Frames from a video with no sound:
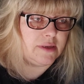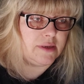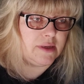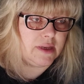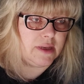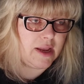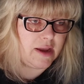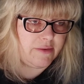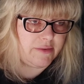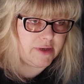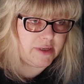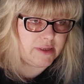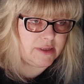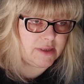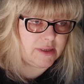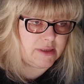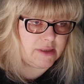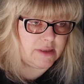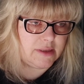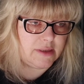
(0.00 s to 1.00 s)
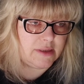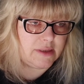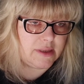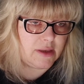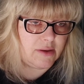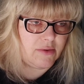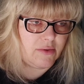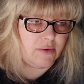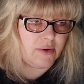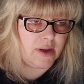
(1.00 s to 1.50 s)
Inherent existence, they
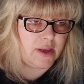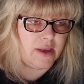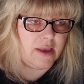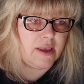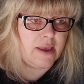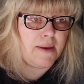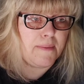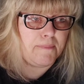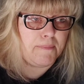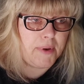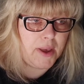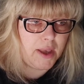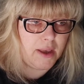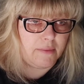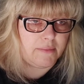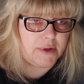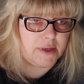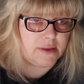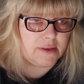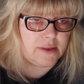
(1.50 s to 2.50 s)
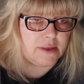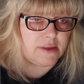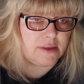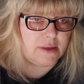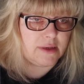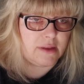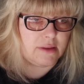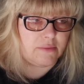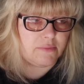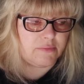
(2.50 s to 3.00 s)
call it. Permanence is
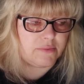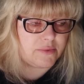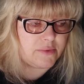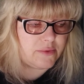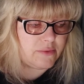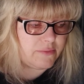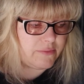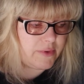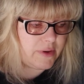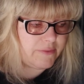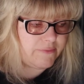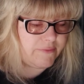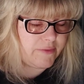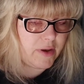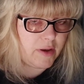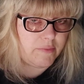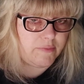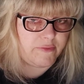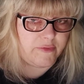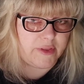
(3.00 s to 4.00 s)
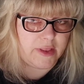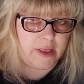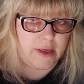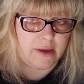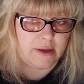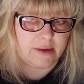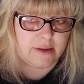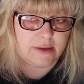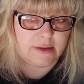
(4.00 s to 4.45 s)
another sort of like vibe for that.